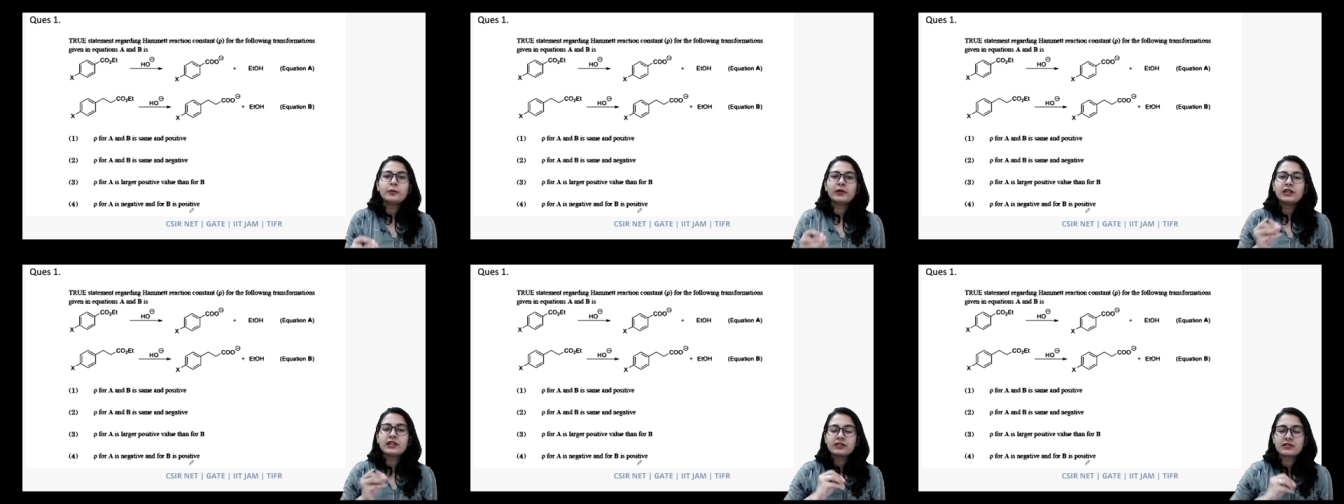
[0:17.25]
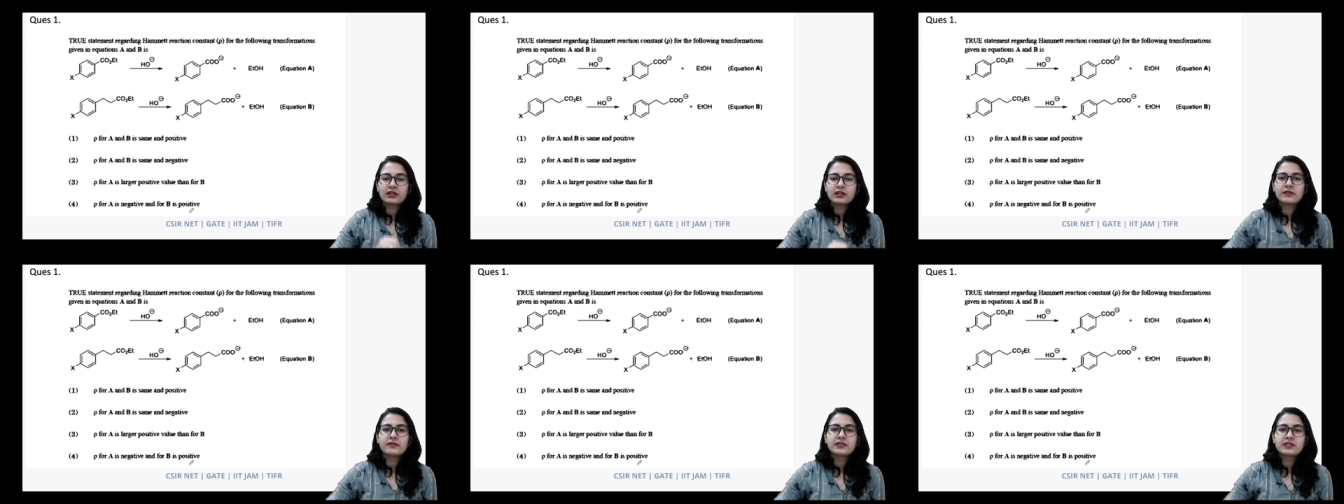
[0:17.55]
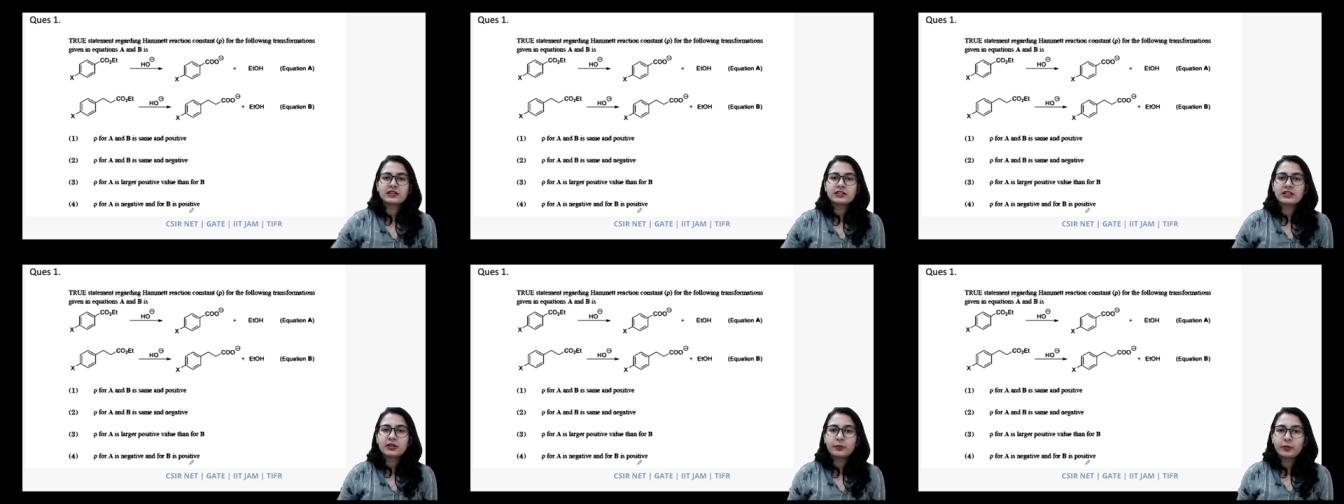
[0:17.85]
please uh,
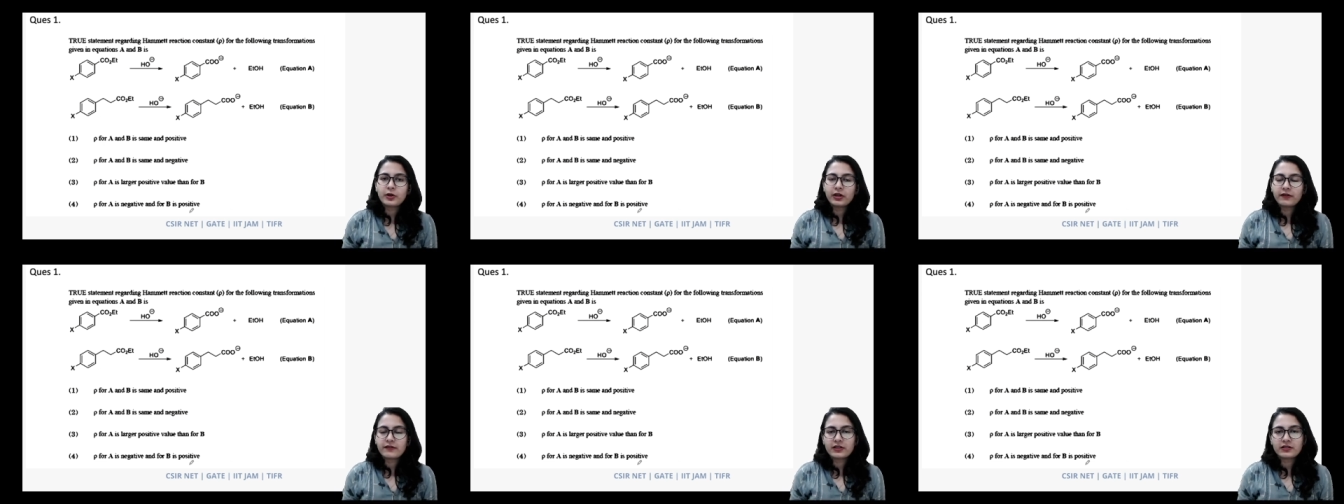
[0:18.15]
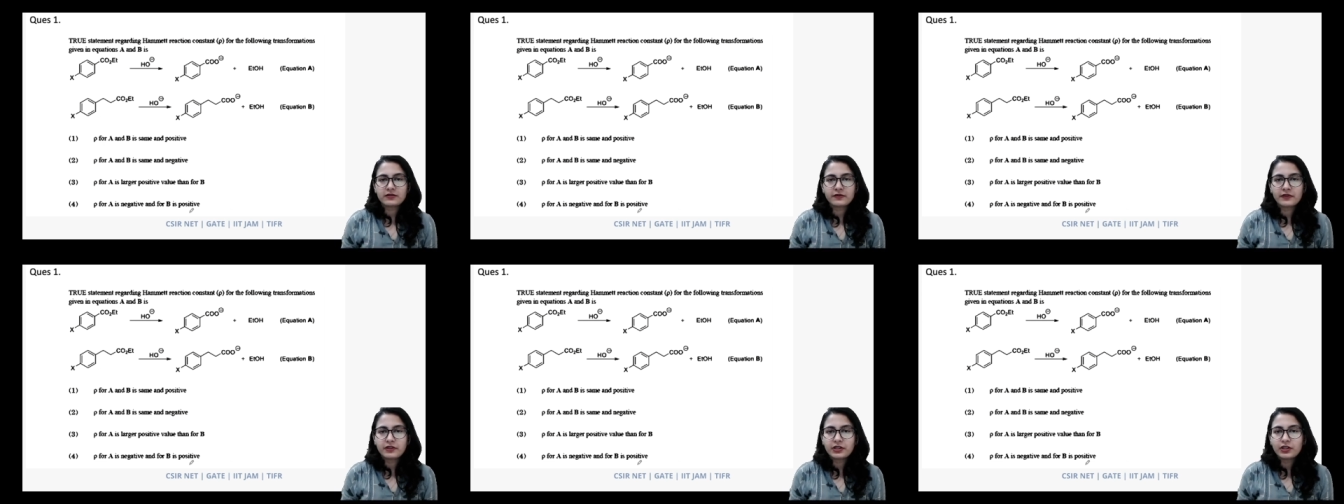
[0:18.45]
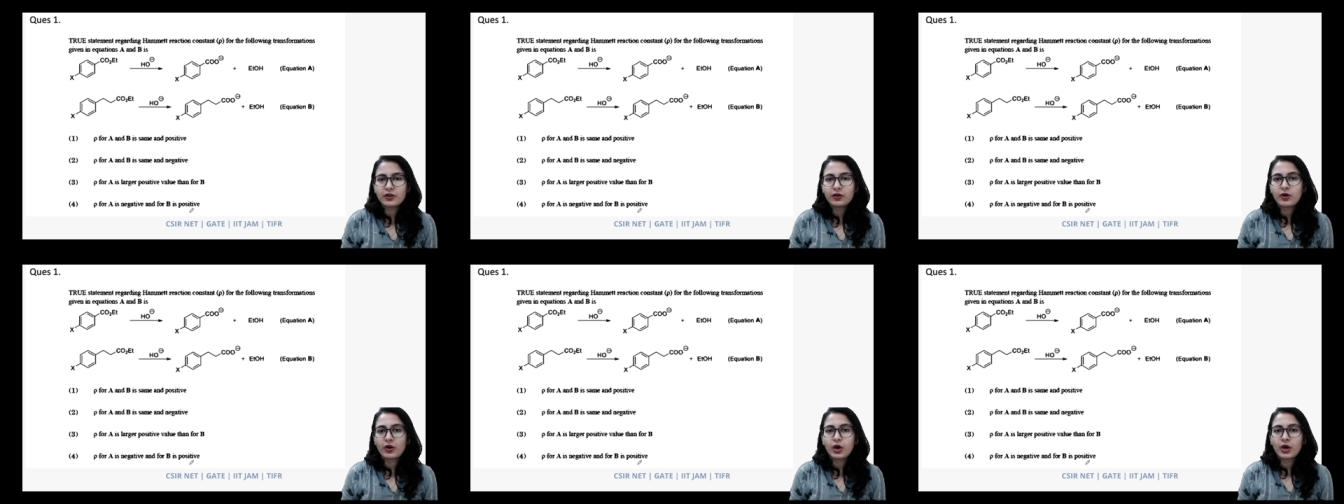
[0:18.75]
visit the previous
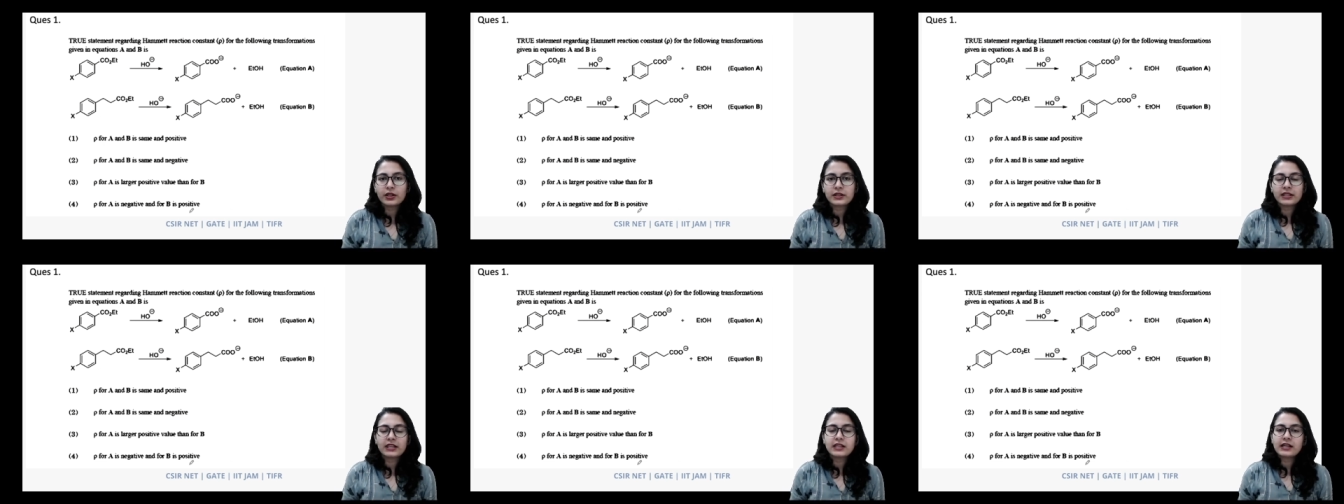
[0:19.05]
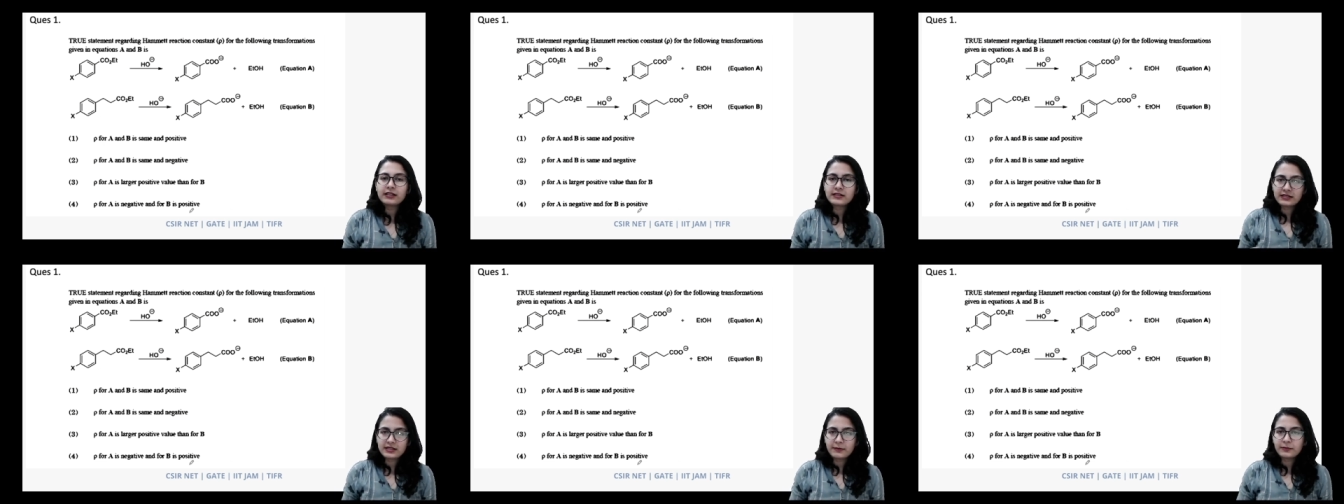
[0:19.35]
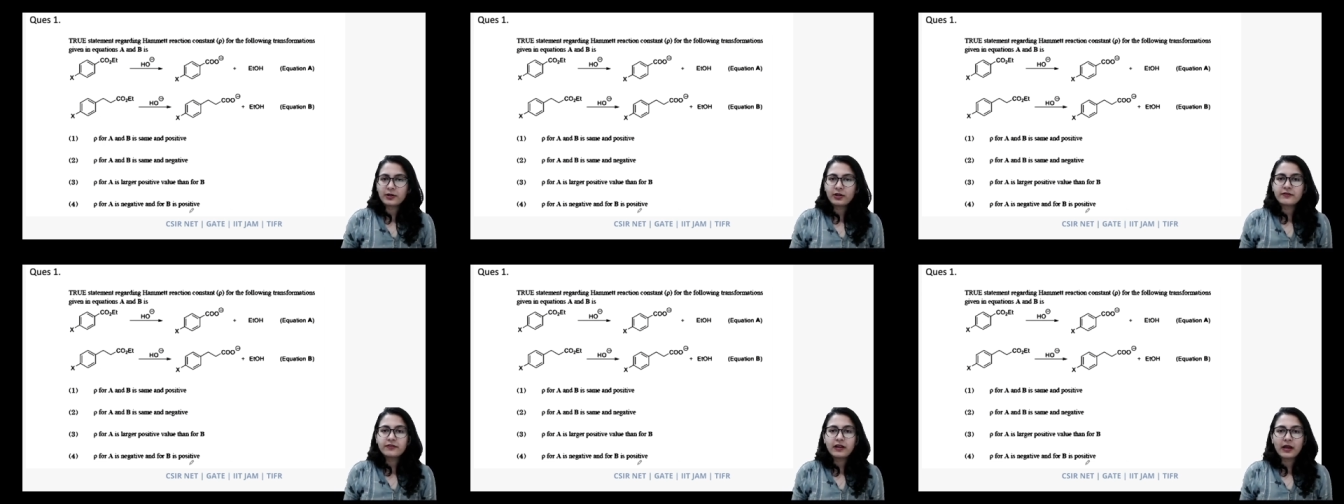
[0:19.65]
video on the
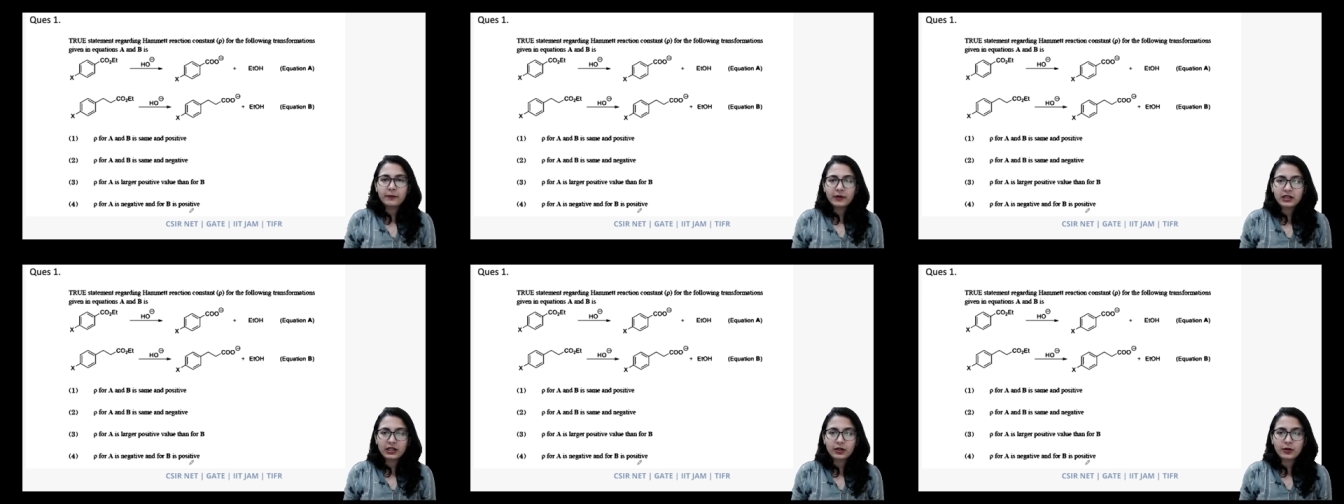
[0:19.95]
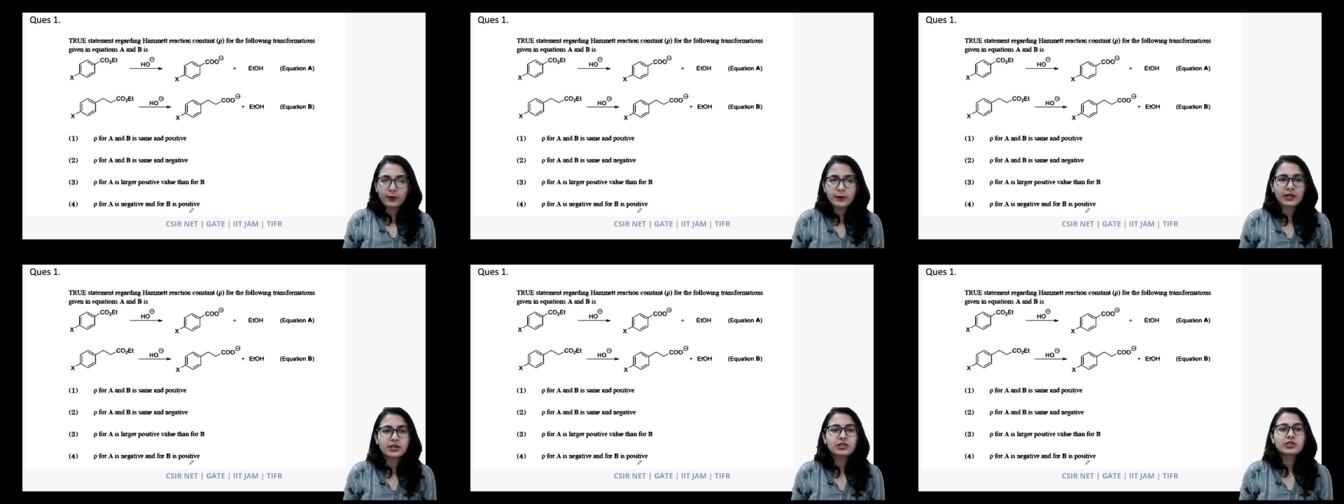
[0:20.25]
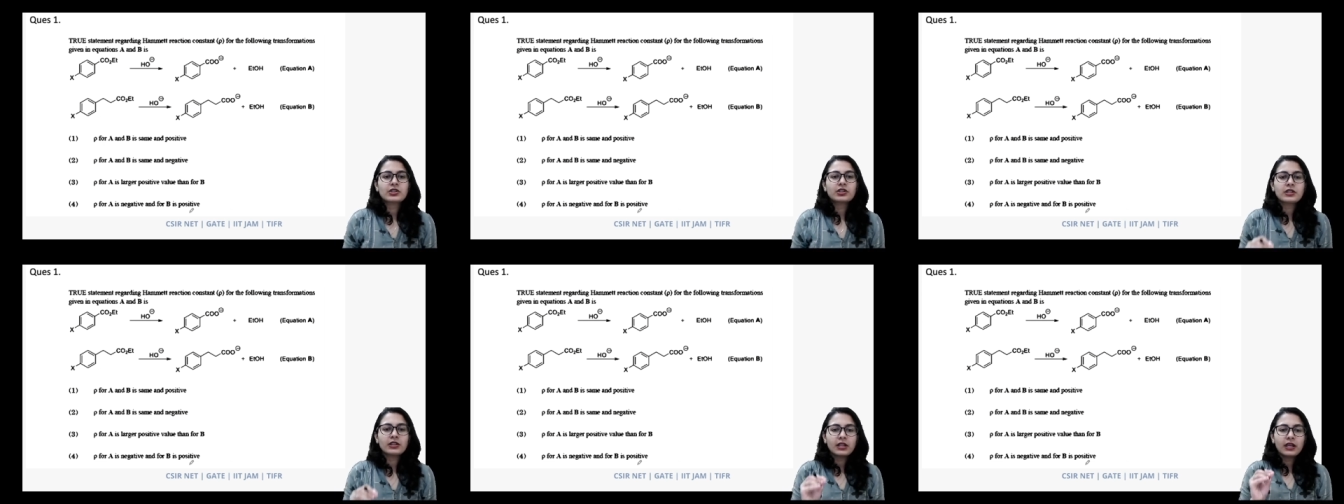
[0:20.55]
concept of Hammett
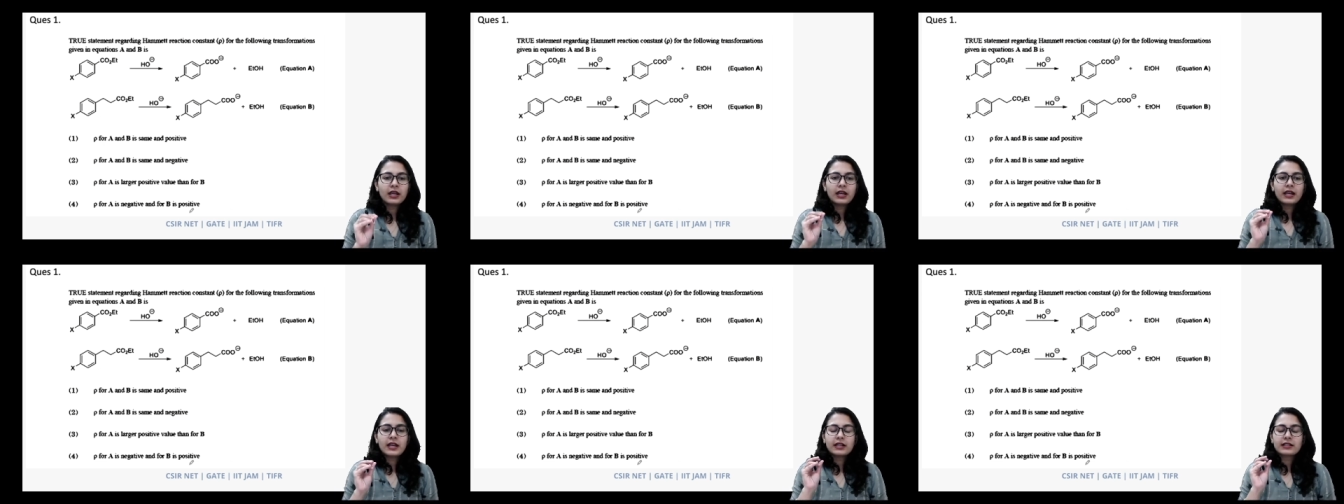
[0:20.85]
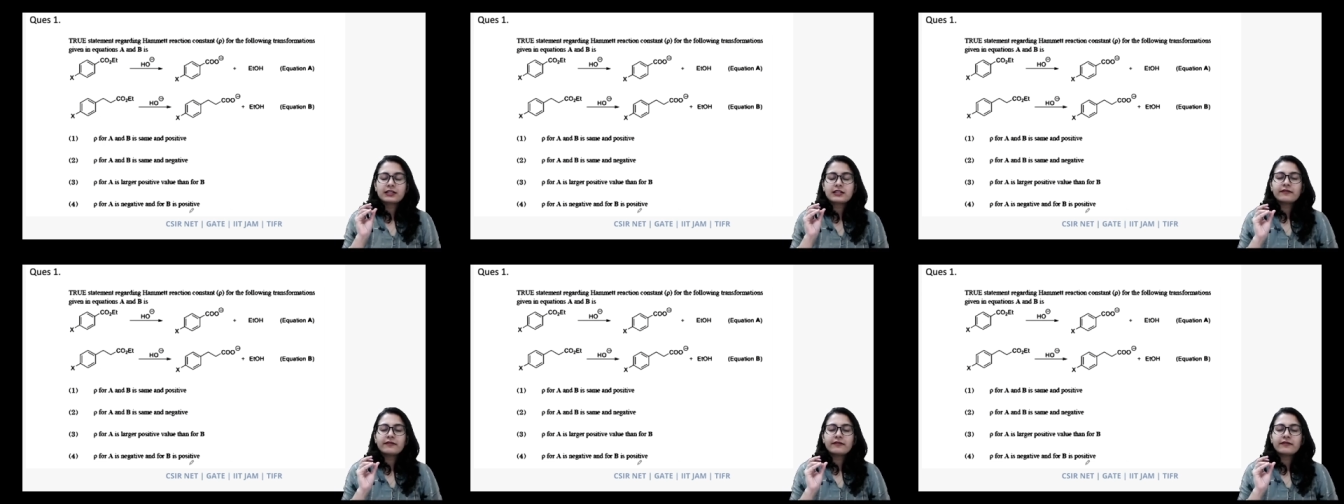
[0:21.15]
equation. It's